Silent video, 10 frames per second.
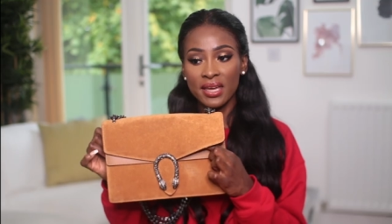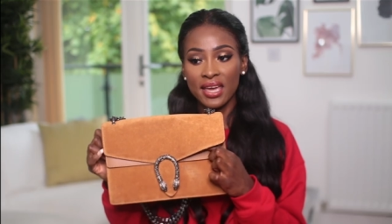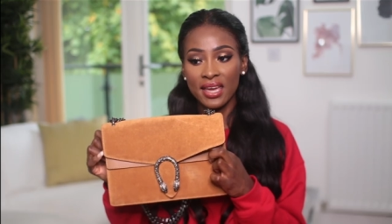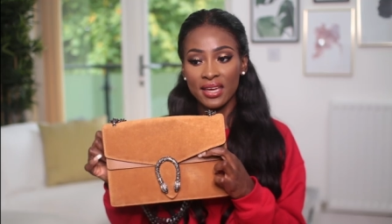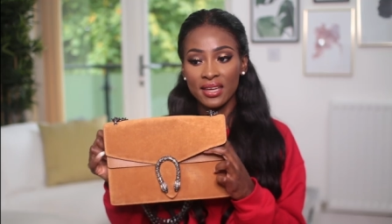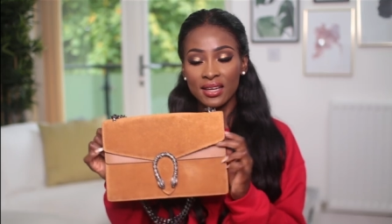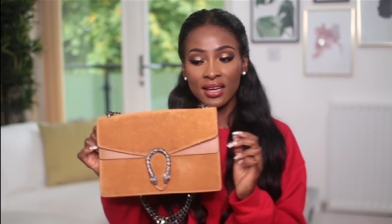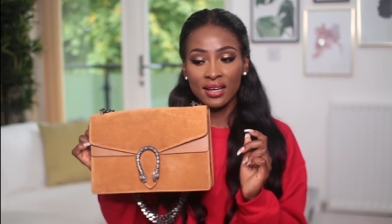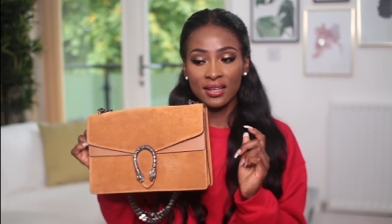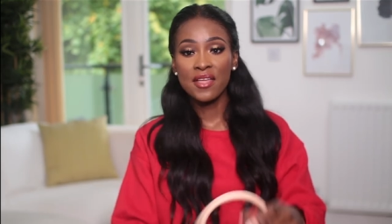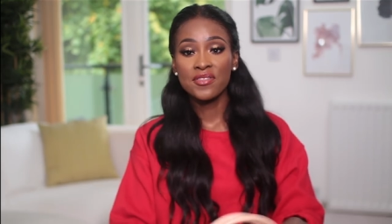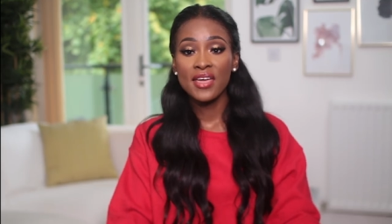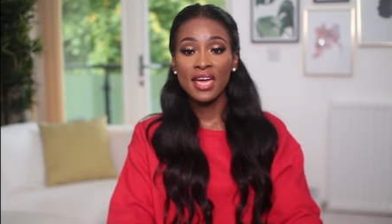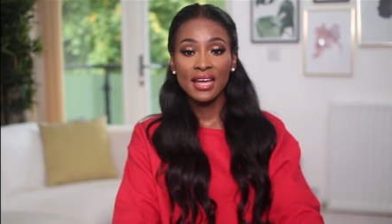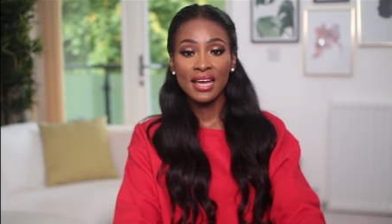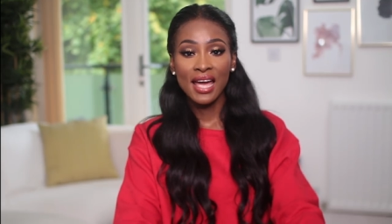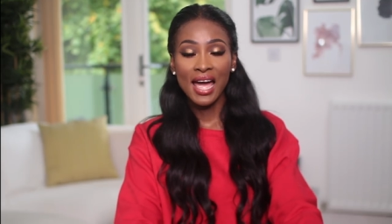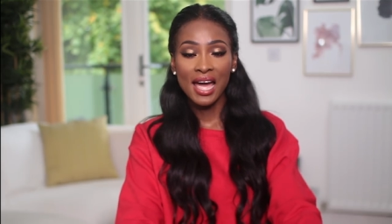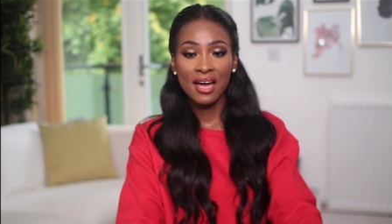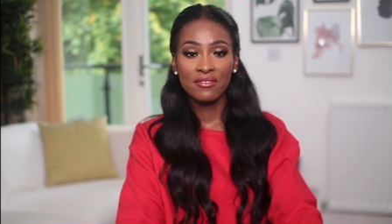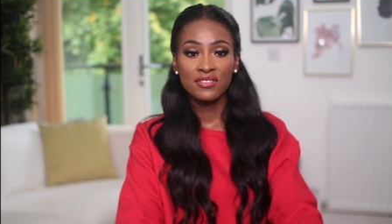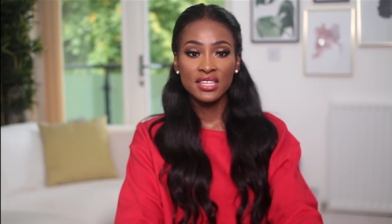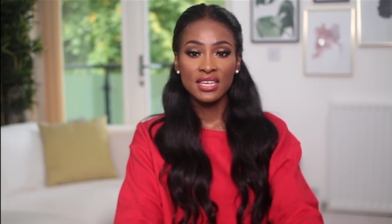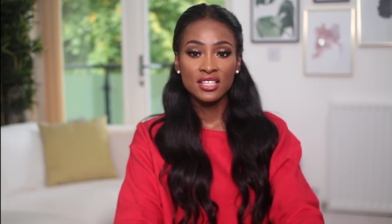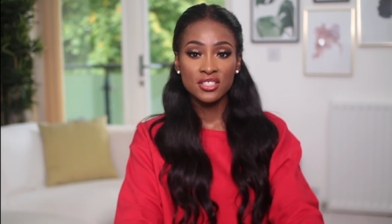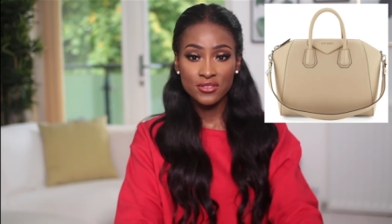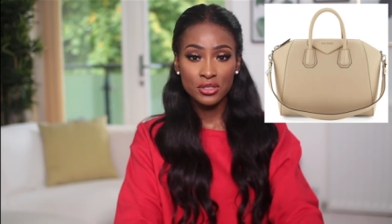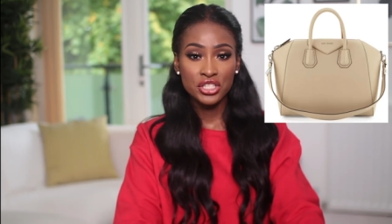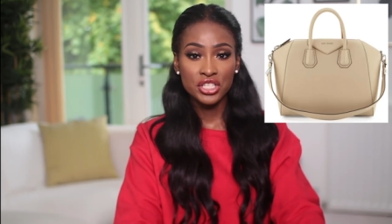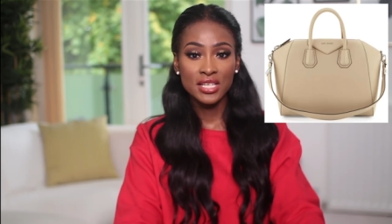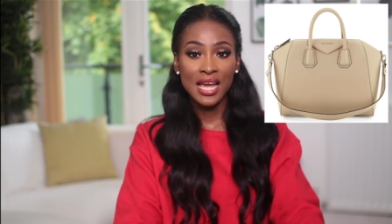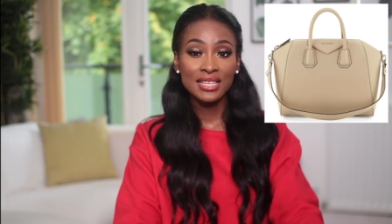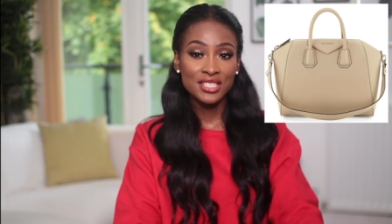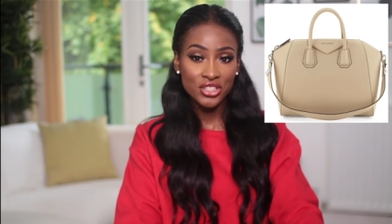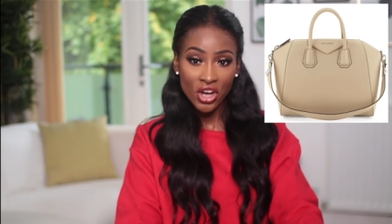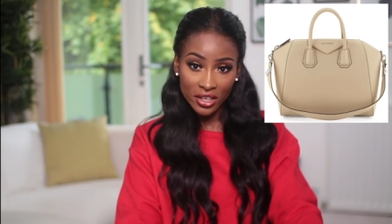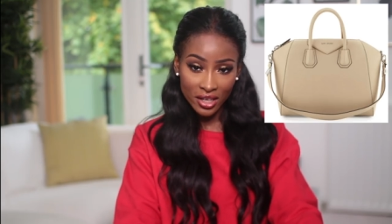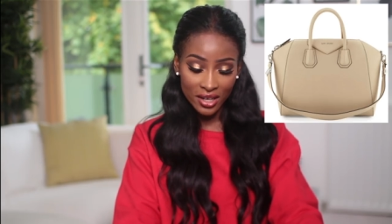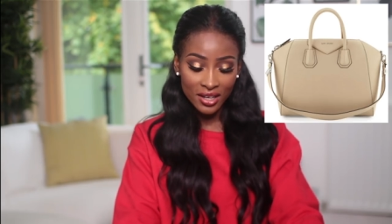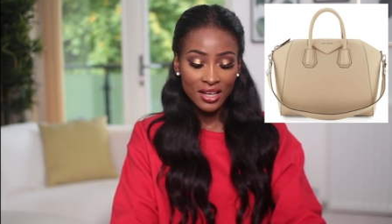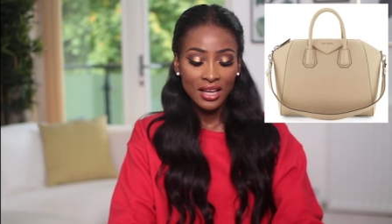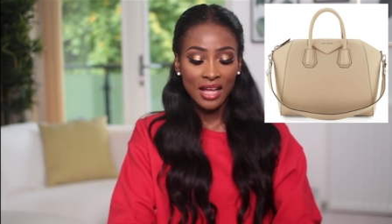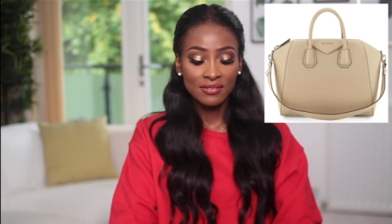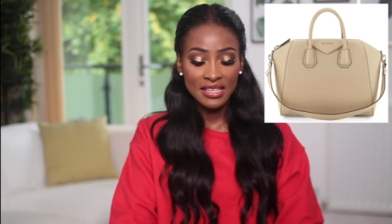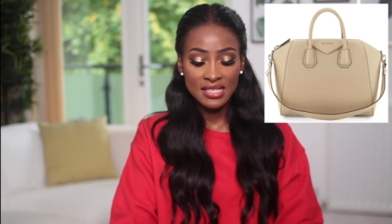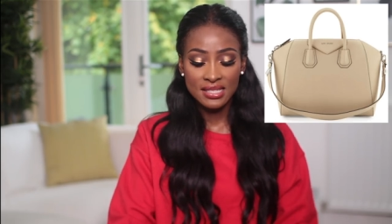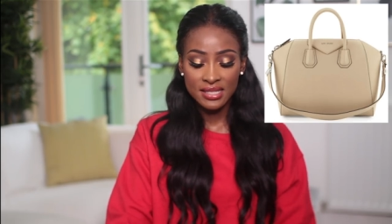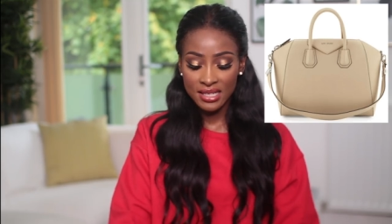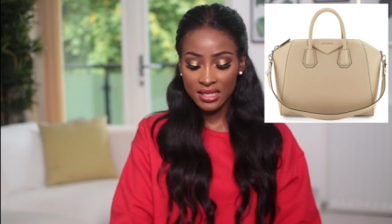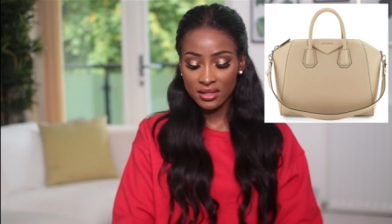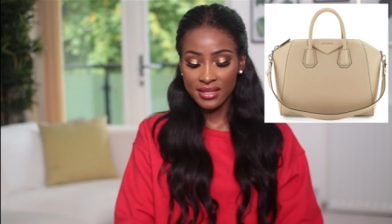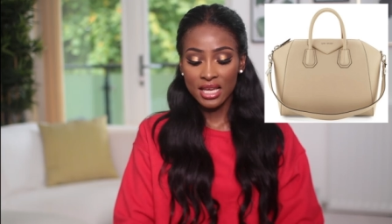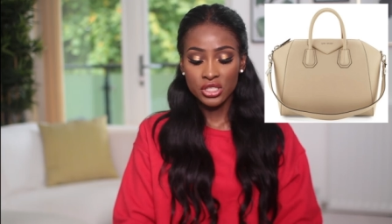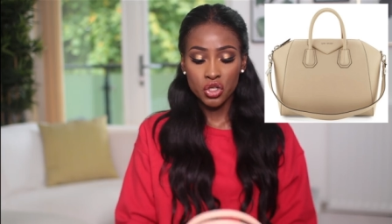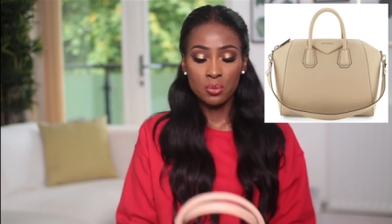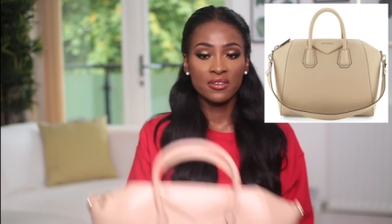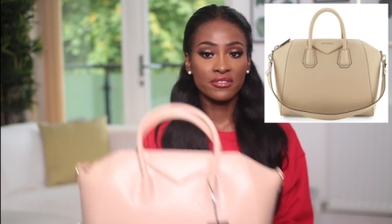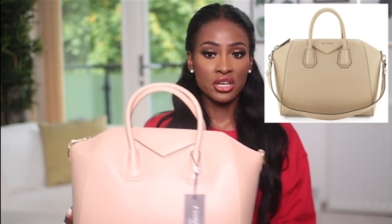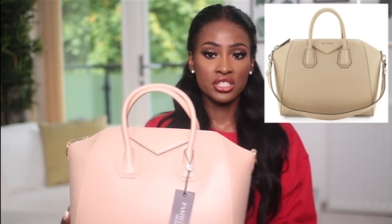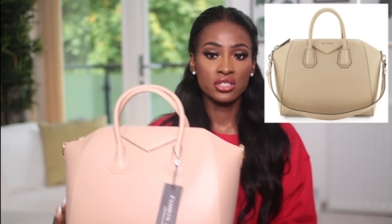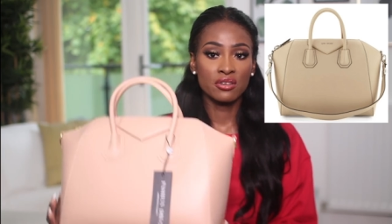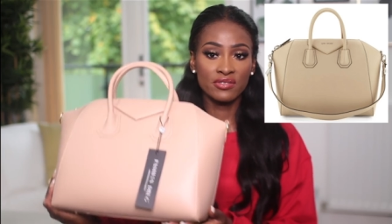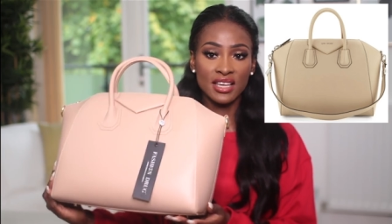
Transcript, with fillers: bit here and then I have the Givenchy Antigona and this is the their dupe version of